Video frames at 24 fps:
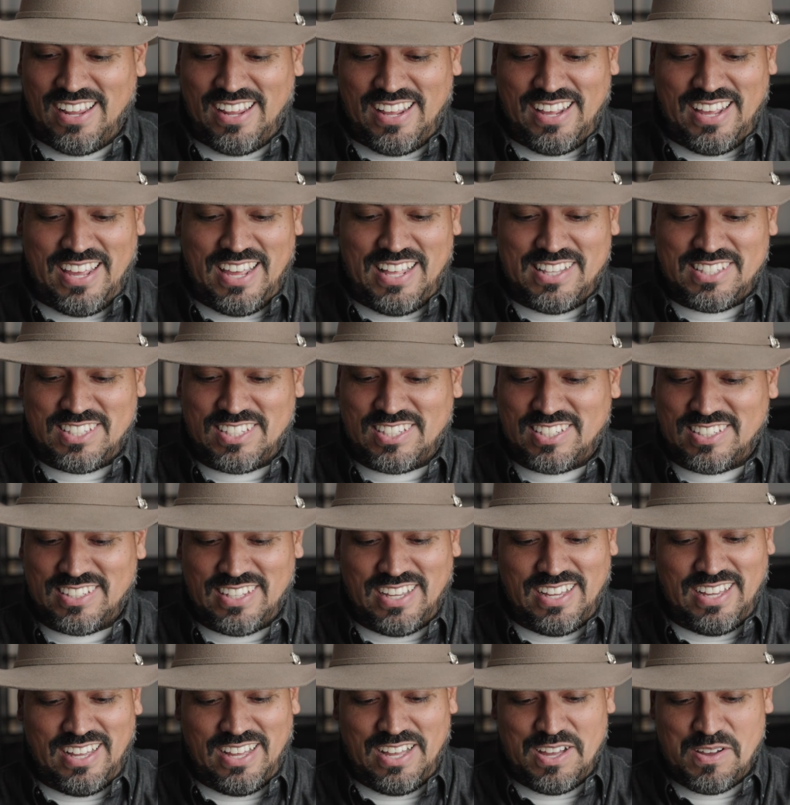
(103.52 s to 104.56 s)
It's
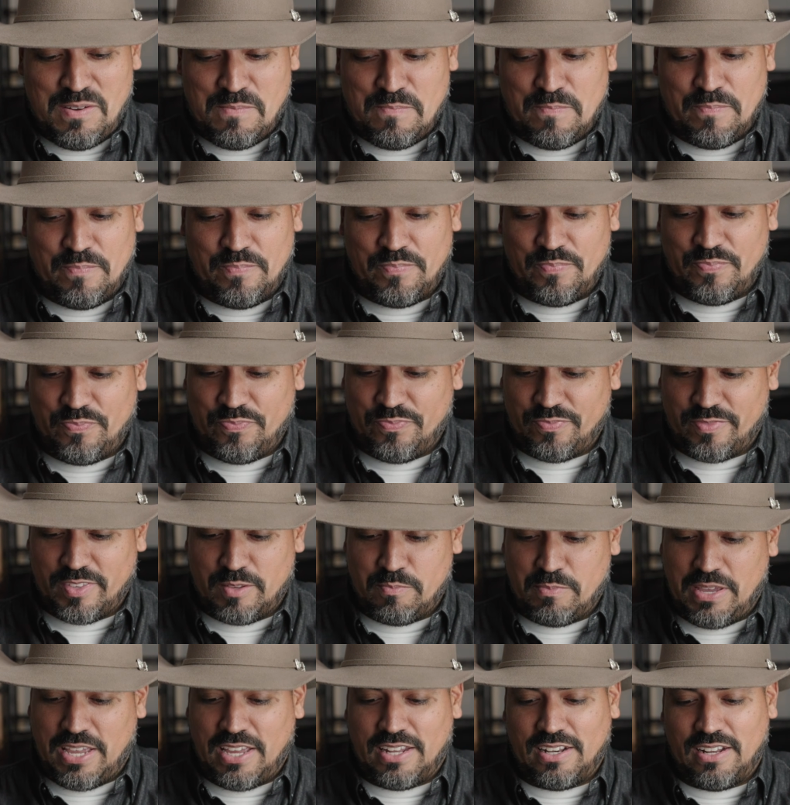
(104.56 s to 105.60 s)
man,
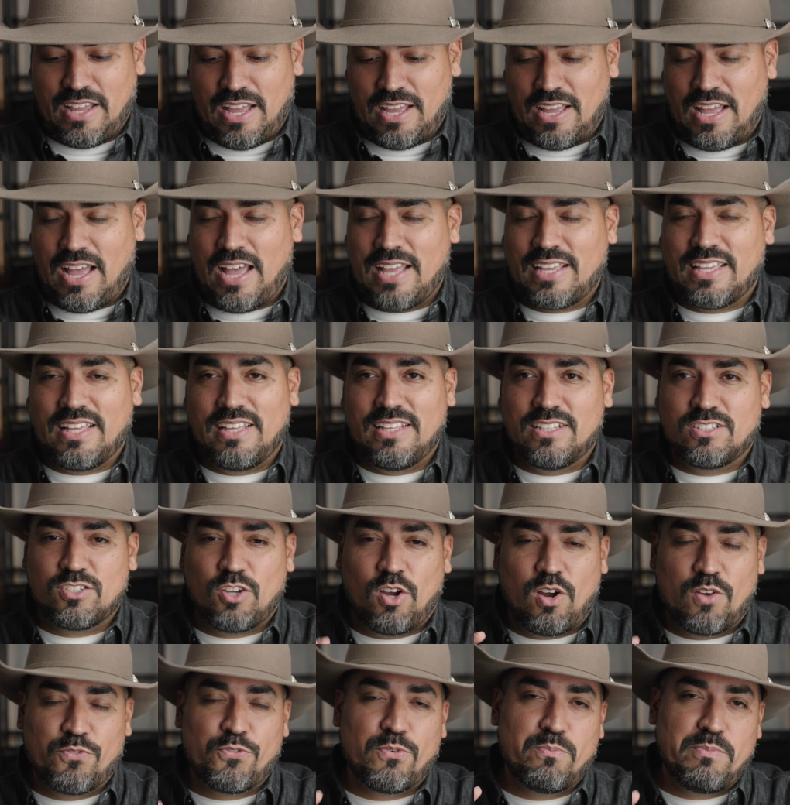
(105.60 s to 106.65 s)
it's
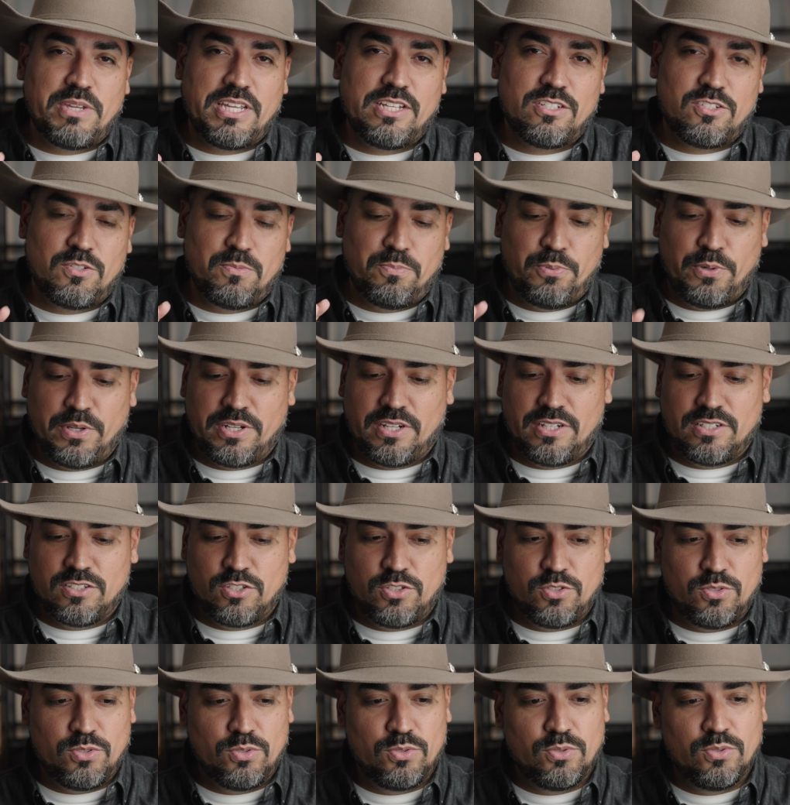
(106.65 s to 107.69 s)
hard for me to put
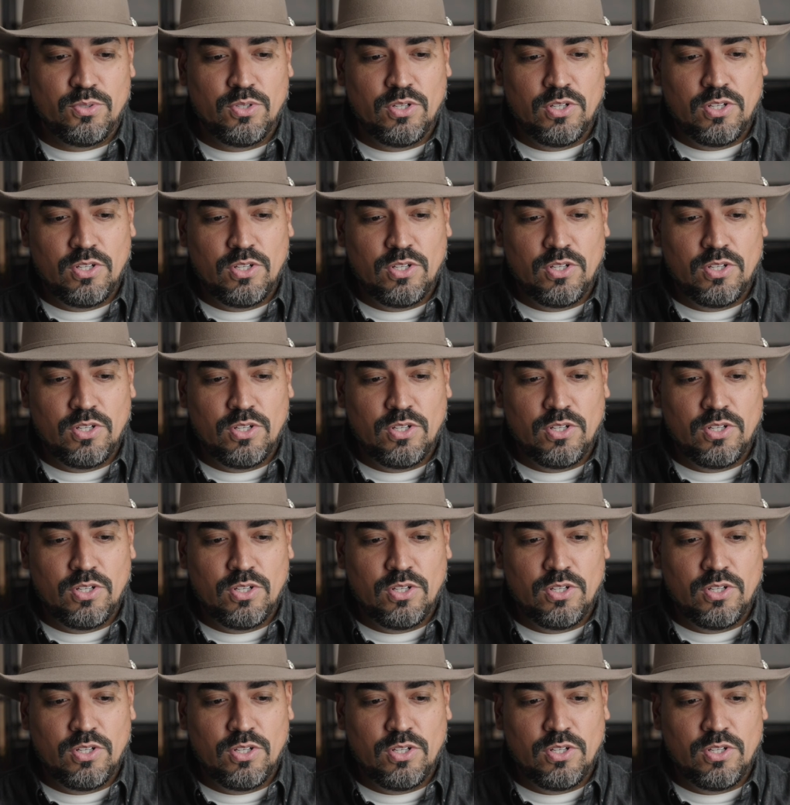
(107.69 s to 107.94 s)
into